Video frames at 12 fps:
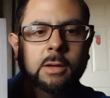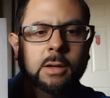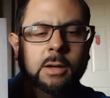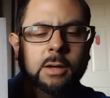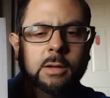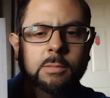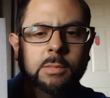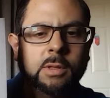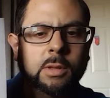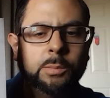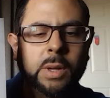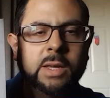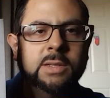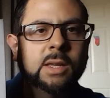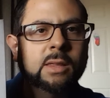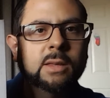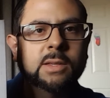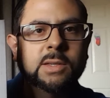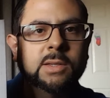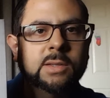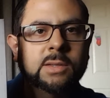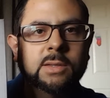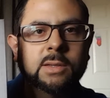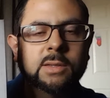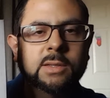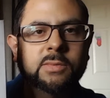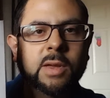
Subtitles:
The bass on this is